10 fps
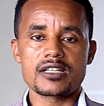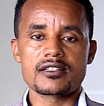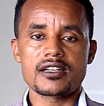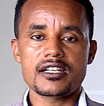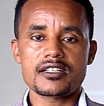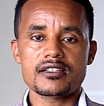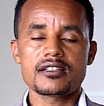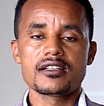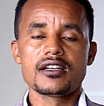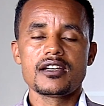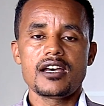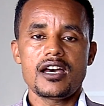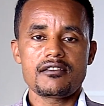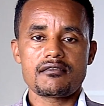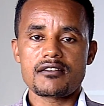the nation
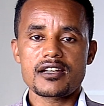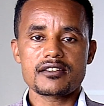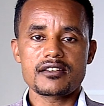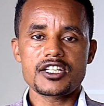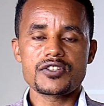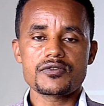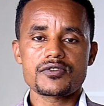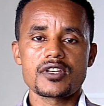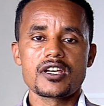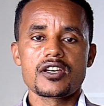and related issues.